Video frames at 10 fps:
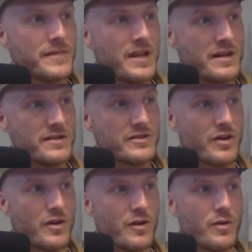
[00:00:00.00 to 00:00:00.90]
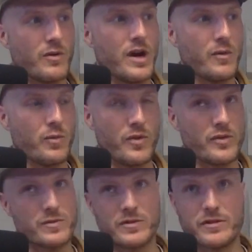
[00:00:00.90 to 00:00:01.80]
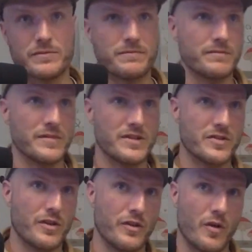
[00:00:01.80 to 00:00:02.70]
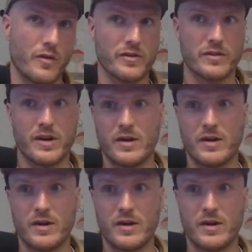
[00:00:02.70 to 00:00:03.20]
So those were installed over.